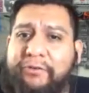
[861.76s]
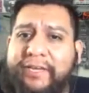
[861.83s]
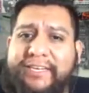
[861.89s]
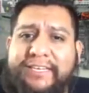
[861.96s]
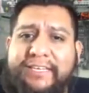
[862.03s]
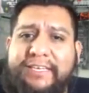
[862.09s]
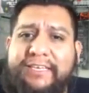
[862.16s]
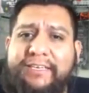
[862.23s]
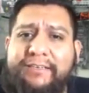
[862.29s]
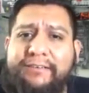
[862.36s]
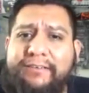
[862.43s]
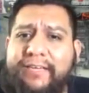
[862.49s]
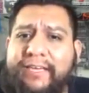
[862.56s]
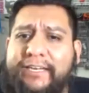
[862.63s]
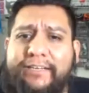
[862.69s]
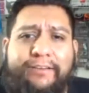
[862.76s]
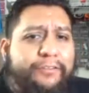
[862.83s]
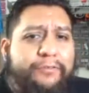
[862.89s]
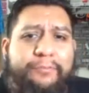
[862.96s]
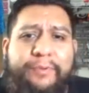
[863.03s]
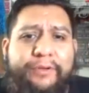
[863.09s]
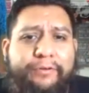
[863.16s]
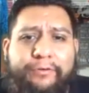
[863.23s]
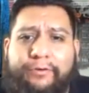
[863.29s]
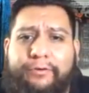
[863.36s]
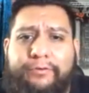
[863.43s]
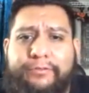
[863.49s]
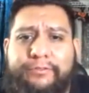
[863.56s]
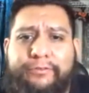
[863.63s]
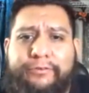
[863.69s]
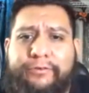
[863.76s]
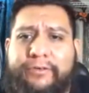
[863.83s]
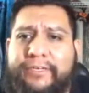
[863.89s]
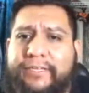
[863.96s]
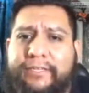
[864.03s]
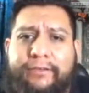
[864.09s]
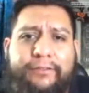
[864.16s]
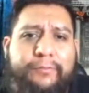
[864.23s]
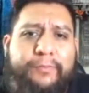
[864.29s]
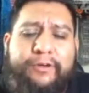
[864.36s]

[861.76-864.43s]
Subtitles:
Any other beard oils or any other